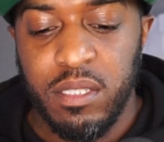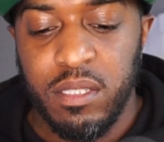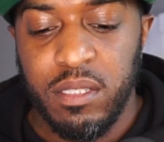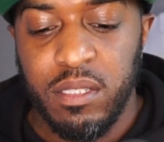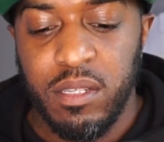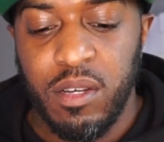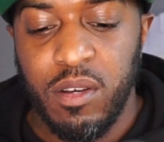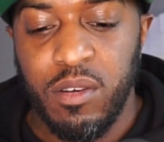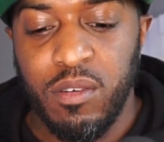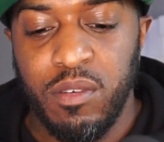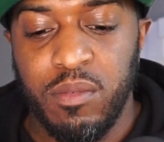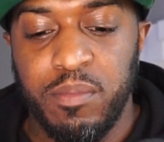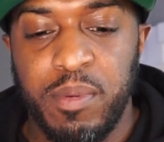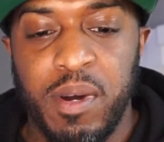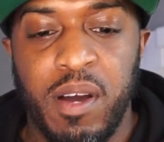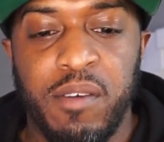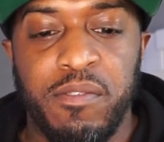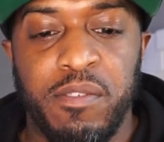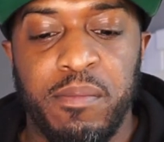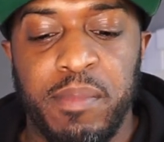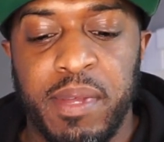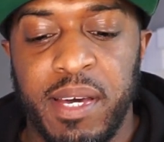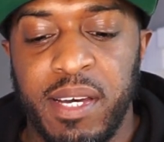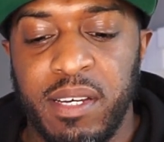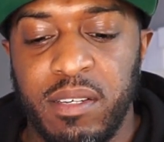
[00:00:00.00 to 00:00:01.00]
So apart
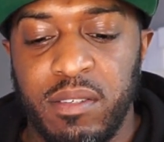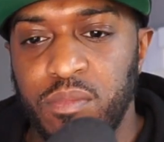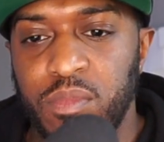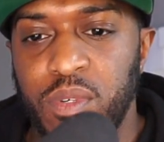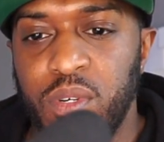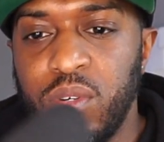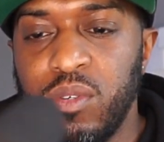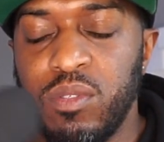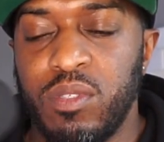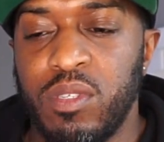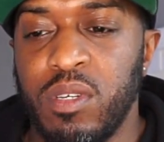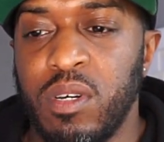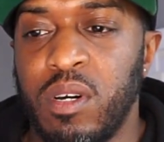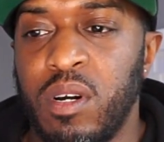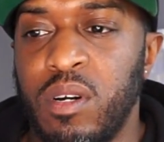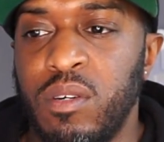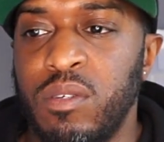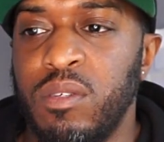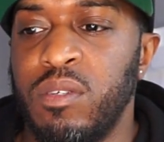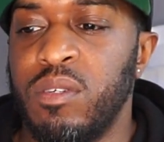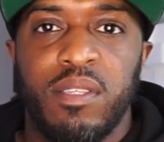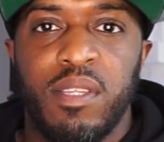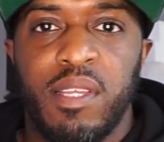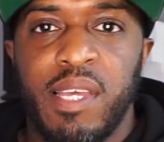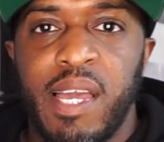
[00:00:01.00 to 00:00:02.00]
from that, we're good to
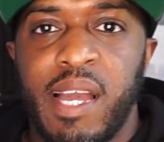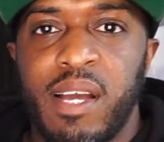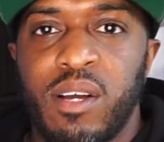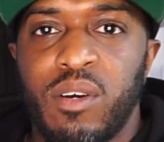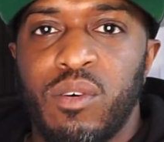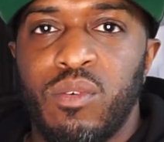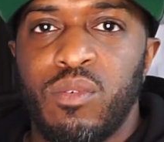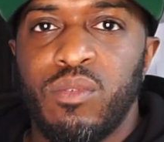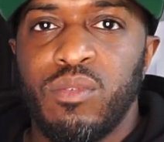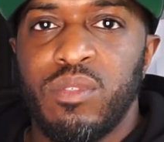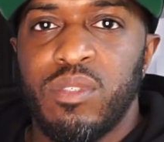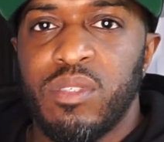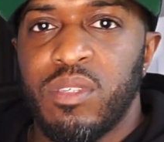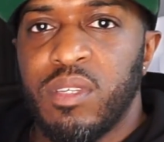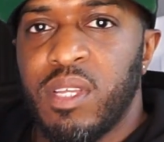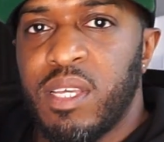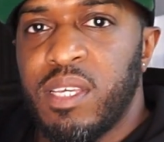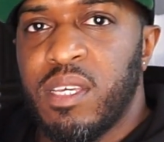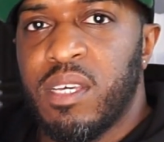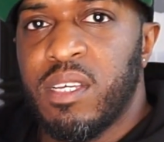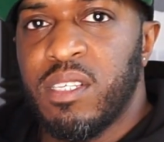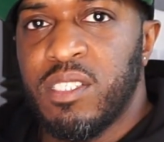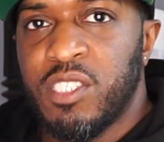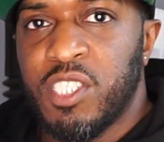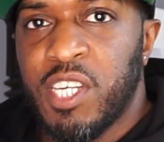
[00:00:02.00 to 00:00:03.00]
go. The angles that you
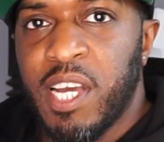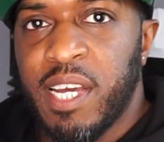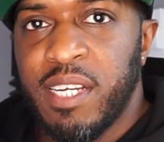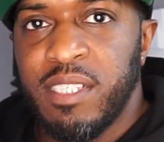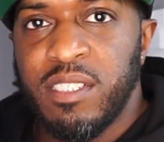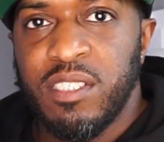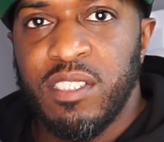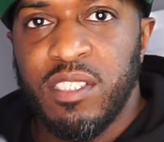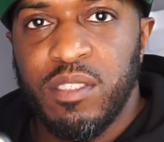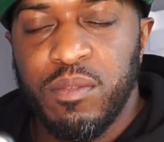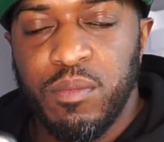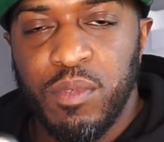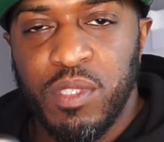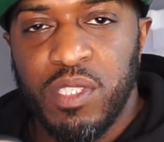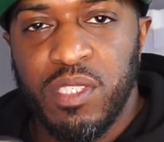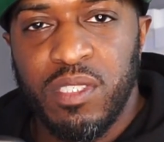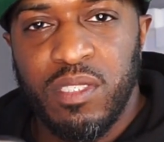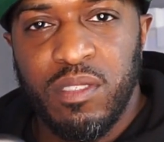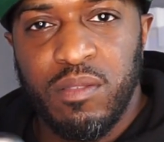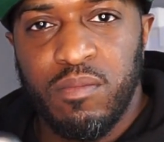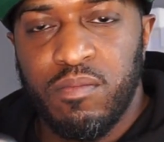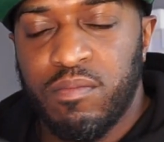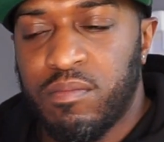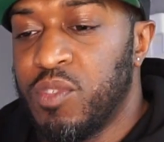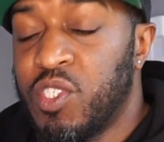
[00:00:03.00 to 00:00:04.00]
can change,
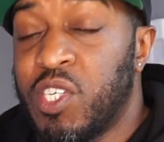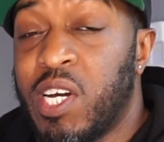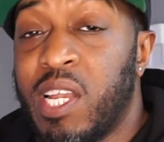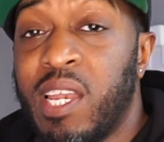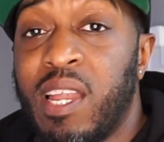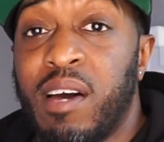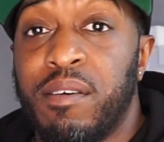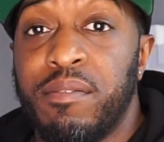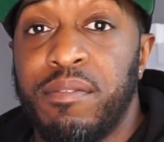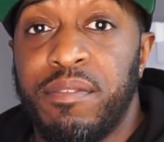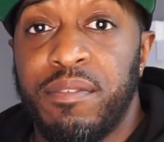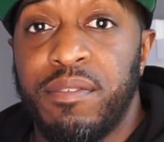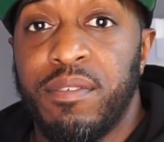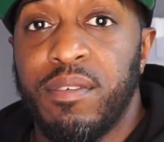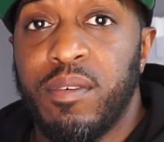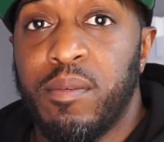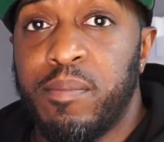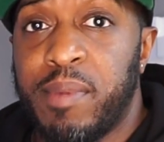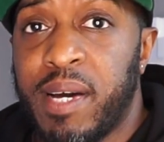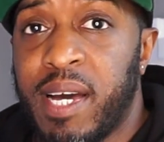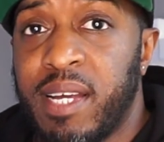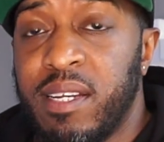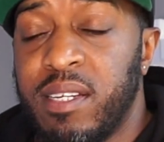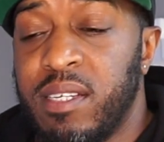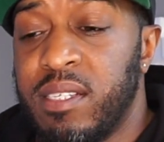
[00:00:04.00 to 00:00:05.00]
which I love
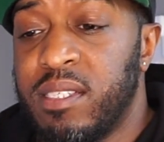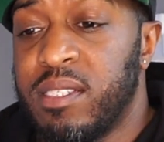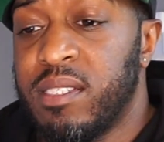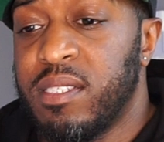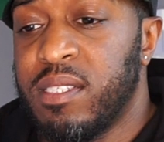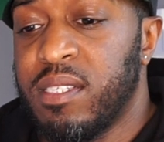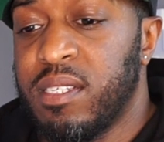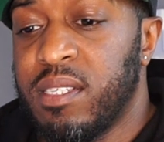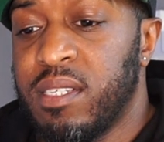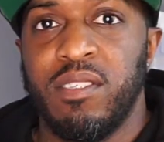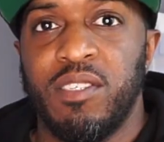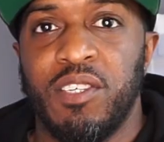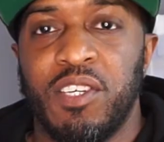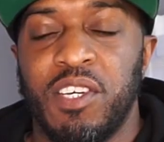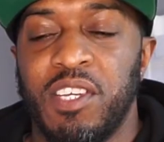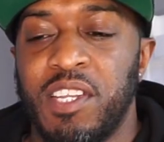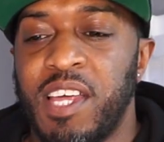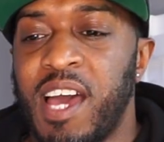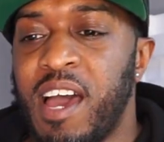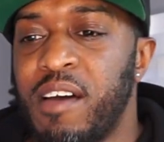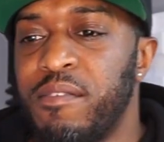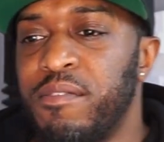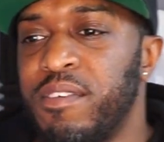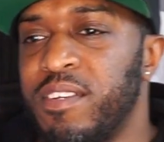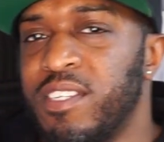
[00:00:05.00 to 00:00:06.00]
about this, you can
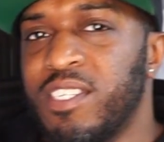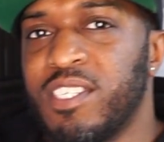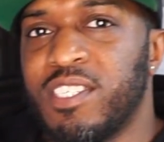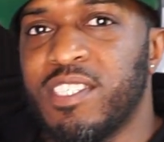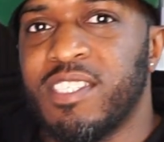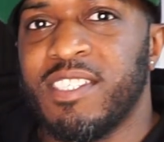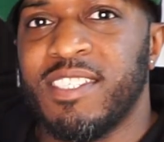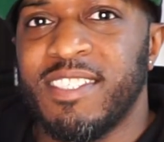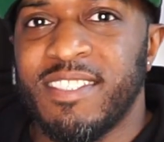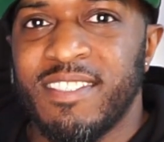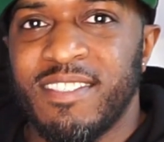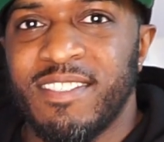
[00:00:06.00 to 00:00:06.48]
have it just